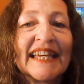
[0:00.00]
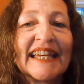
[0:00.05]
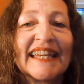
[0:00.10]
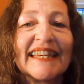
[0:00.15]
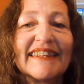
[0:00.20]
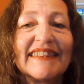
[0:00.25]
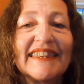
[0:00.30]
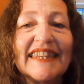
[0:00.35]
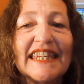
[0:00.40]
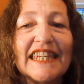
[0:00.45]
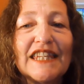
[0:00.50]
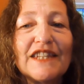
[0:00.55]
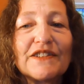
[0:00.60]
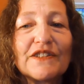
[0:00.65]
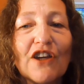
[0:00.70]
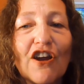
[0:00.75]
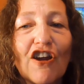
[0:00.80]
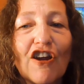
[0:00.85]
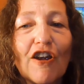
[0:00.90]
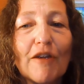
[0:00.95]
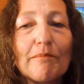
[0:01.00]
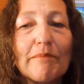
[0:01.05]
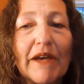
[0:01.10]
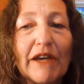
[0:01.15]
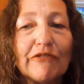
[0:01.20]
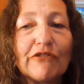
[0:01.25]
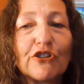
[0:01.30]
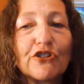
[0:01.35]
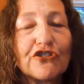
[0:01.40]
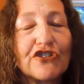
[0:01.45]
These are
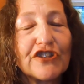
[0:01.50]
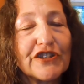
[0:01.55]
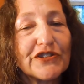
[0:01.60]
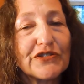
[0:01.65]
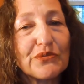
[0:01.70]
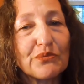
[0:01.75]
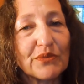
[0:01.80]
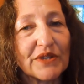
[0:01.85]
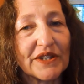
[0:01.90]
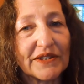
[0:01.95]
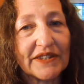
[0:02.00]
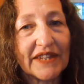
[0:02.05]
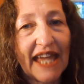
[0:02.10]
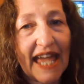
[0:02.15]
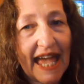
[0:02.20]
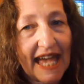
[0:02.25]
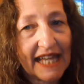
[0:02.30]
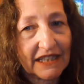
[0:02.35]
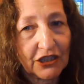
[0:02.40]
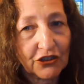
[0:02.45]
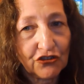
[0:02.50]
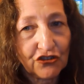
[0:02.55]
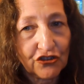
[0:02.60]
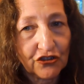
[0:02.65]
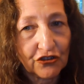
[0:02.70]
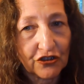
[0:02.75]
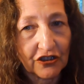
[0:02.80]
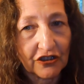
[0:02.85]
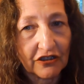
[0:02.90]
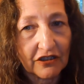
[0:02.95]
beverages with added
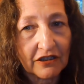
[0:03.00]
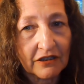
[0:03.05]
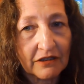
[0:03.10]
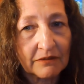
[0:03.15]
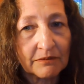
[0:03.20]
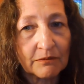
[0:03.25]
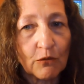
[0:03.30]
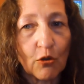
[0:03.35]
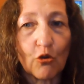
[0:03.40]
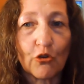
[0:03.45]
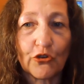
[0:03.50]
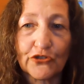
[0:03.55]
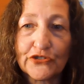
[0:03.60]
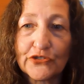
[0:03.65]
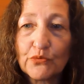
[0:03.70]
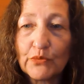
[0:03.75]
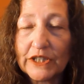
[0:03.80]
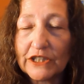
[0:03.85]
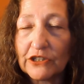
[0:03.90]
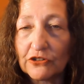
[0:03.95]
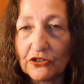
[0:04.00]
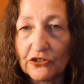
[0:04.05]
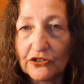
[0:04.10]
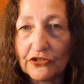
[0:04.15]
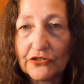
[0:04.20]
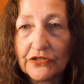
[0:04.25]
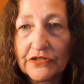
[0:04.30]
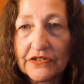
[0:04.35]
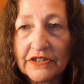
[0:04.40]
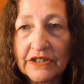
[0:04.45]
sugar or
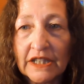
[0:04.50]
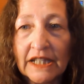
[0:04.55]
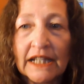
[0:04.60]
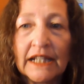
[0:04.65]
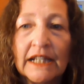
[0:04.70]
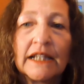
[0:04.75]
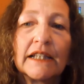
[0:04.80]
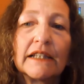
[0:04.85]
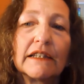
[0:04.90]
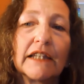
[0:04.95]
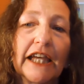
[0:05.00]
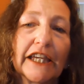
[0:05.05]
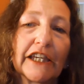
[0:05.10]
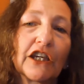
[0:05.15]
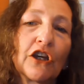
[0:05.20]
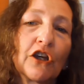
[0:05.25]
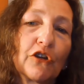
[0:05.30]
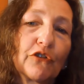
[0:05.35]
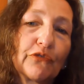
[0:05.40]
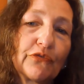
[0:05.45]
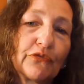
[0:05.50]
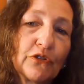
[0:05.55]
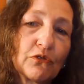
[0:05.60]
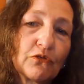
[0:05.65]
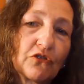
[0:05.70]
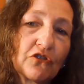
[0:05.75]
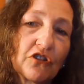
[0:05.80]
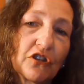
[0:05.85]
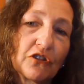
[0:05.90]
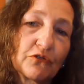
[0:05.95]
sweeteners like
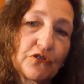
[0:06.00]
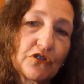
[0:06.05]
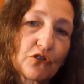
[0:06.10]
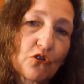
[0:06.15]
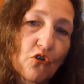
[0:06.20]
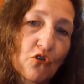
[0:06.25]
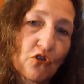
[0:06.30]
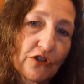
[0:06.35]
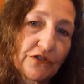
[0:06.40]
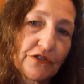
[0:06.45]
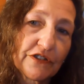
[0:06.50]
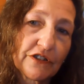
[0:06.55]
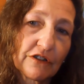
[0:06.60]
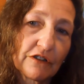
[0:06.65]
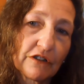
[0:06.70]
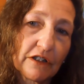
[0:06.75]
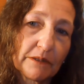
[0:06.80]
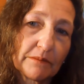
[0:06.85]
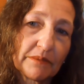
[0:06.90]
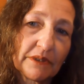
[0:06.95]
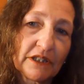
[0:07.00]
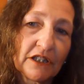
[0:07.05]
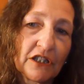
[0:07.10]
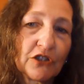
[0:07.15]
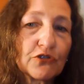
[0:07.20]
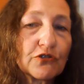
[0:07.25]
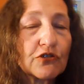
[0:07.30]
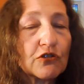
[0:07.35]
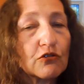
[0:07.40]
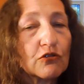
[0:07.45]
fructose corn syrup,
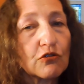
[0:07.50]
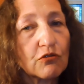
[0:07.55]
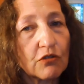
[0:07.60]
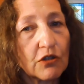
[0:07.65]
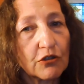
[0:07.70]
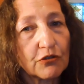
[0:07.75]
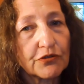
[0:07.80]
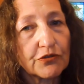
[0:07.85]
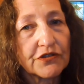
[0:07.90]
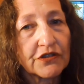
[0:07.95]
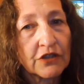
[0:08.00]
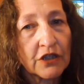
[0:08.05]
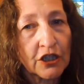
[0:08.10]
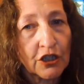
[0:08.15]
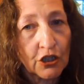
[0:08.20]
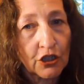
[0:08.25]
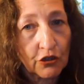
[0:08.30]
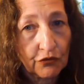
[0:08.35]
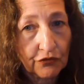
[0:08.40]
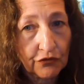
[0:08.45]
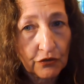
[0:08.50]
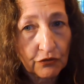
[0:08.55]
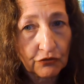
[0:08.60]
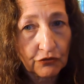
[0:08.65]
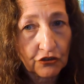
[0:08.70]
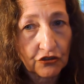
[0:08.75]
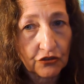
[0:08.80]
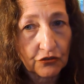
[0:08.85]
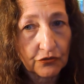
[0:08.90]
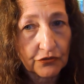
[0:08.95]
sucrose, fruit
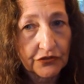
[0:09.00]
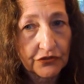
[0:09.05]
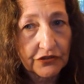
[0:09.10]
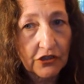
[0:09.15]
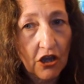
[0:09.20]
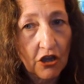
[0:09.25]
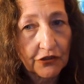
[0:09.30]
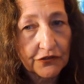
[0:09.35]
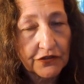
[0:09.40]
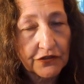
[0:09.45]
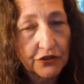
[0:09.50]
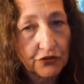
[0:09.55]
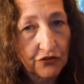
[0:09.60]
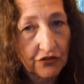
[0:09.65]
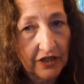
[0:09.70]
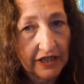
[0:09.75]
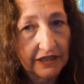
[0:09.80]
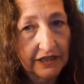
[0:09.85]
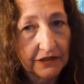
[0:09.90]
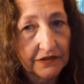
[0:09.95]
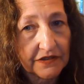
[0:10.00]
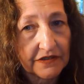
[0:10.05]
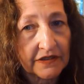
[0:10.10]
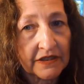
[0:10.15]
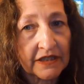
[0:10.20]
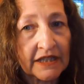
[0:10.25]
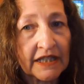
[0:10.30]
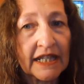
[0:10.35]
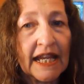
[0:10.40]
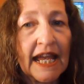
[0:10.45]
juice concentrates,
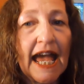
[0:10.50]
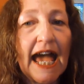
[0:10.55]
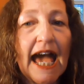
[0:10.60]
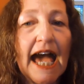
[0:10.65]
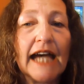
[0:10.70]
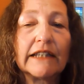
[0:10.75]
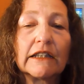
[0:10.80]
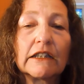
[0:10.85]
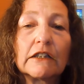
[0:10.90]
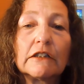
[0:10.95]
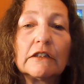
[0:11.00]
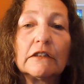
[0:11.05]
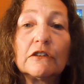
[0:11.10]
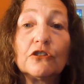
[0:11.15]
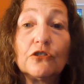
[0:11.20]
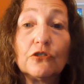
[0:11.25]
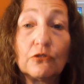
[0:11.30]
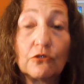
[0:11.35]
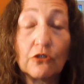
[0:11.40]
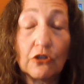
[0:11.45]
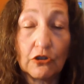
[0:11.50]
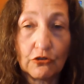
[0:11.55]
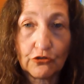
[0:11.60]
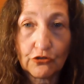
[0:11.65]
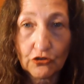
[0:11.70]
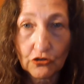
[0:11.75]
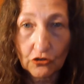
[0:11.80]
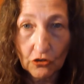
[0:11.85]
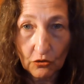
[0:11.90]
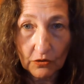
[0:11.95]
and include
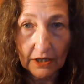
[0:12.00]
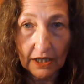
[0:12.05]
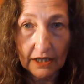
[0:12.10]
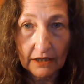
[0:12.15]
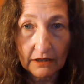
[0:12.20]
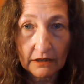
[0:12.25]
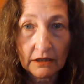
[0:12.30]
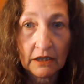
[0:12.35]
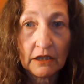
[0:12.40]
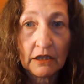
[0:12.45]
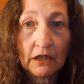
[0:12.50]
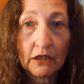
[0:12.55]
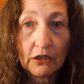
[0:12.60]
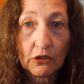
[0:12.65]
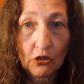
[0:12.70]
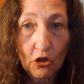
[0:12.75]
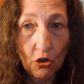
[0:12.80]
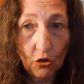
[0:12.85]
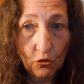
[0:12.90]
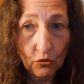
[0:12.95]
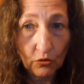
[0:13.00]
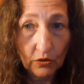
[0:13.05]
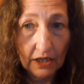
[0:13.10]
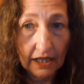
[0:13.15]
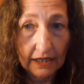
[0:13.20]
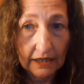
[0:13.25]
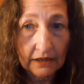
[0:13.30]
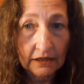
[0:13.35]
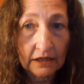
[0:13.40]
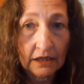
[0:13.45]
soda,
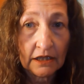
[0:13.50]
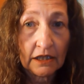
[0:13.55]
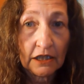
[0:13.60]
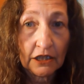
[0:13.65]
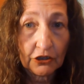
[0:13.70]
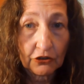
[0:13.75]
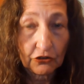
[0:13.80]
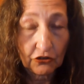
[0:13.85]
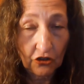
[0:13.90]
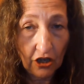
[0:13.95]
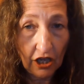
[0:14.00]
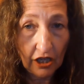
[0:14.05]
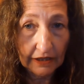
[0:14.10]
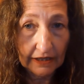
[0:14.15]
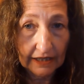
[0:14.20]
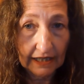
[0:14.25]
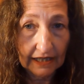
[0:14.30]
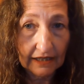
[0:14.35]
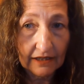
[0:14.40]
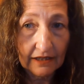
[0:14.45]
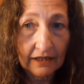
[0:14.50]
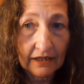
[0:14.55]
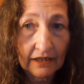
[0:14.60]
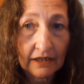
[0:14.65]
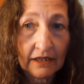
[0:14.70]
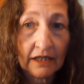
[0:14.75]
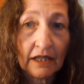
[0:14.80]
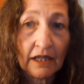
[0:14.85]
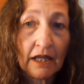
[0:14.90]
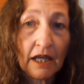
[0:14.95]
cola, tonic,
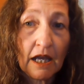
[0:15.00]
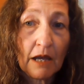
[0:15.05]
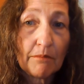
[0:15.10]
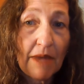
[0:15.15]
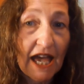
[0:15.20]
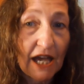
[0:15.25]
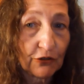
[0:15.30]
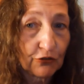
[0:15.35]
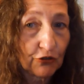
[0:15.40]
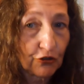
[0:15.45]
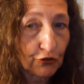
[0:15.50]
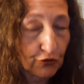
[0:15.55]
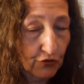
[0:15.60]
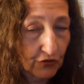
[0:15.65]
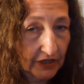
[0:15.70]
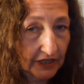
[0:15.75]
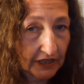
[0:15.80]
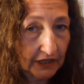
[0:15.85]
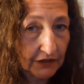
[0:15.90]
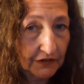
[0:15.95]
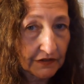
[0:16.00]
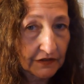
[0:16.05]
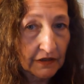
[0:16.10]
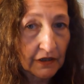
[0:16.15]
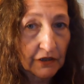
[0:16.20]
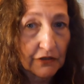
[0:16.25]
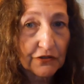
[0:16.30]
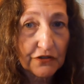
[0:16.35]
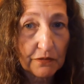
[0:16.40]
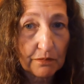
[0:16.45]
powdered drinks,
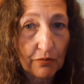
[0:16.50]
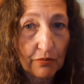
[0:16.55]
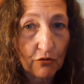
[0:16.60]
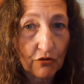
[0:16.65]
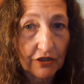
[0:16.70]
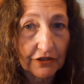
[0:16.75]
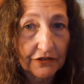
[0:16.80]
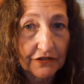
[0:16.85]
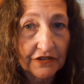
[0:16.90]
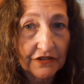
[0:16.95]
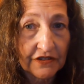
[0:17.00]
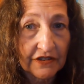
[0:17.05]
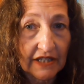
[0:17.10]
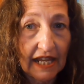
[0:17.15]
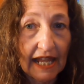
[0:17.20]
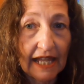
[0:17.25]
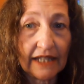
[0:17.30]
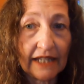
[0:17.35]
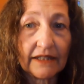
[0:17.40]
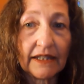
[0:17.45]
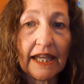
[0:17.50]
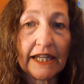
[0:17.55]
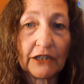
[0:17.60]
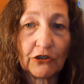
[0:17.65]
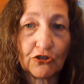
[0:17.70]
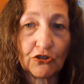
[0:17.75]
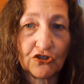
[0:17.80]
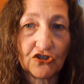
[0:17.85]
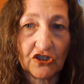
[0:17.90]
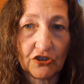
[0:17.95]
sports, and
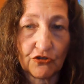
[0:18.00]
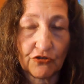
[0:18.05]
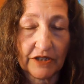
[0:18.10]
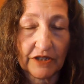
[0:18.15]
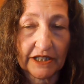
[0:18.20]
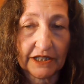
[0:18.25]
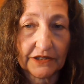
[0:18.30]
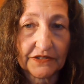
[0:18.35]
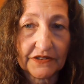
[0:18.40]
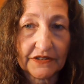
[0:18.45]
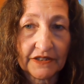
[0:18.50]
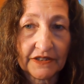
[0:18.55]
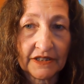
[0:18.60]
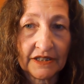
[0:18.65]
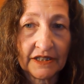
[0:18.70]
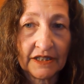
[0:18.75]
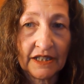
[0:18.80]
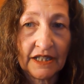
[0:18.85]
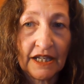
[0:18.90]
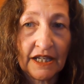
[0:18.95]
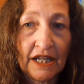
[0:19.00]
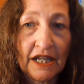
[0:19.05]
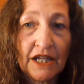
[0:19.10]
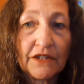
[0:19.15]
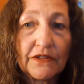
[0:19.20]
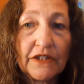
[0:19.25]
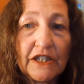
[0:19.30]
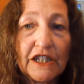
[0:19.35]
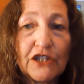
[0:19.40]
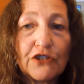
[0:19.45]
energy drinks.
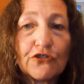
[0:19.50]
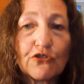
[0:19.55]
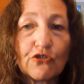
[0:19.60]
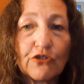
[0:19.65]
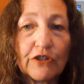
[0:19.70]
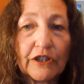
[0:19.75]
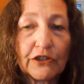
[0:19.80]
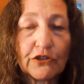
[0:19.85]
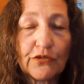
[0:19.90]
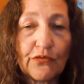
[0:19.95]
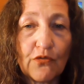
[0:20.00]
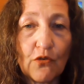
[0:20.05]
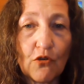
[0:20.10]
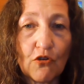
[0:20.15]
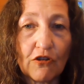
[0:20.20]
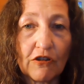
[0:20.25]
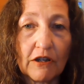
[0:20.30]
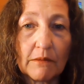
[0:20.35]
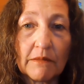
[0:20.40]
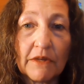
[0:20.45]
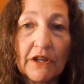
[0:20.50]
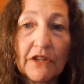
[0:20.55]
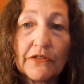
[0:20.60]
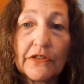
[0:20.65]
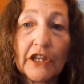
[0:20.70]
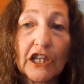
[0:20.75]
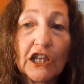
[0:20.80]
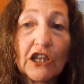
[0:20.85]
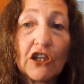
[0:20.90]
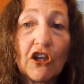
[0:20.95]
These drinks form the
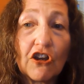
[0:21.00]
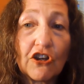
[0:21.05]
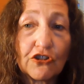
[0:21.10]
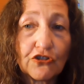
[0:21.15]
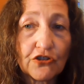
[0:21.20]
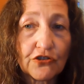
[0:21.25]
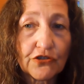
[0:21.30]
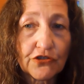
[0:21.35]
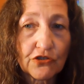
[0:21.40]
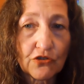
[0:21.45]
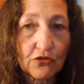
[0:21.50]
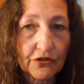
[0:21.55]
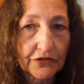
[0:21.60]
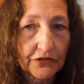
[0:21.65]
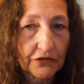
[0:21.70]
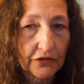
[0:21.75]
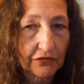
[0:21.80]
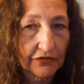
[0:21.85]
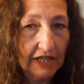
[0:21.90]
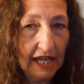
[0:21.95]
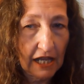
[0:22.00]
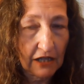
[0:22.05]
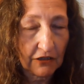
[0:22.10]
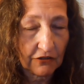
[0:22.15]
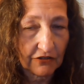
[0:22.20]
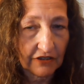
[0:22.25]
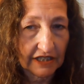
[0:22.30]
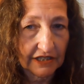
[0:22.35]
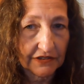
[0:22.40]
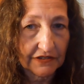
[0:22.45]
largest source of
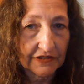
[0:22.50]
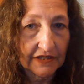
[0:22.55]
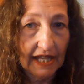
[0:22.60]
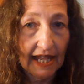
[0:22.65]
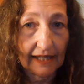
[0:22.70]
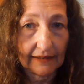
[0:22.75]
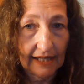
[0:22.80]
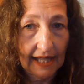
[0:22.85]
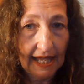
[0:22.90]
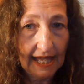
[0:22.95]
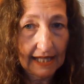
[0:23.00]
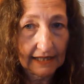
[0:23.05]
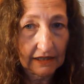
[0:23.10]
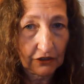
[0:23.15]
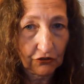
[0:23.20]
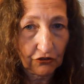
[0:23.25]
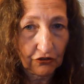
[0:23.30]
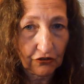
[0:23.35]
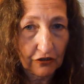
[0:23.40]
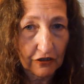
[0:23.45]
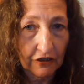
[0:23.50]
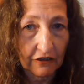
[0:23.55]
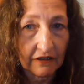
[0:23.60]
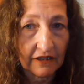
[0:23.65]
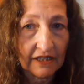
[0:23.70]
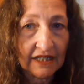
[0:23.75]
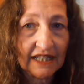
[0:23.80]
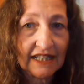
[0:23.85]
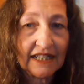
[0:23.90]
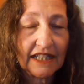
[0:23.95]
calories and added sugar
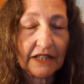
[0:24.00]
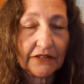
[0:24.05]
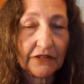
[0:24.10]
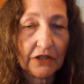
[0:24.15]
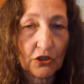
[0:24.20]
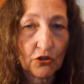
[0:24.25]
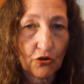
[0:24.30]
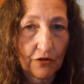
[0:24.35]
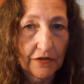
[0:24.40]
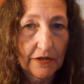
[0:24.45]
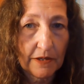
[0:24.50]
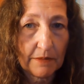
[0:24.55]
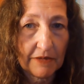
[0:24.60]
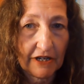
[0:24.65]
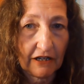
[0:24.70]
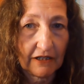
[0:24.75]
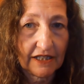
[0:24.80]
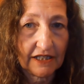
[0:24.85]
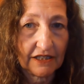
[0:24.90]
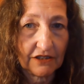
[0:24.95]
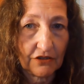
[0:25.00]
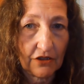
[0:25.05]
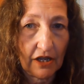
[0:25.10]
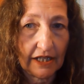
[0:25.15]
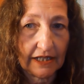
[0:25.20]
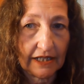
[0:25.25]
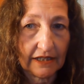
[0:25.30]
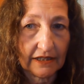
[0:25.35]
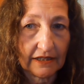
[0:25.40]
in the North American diet.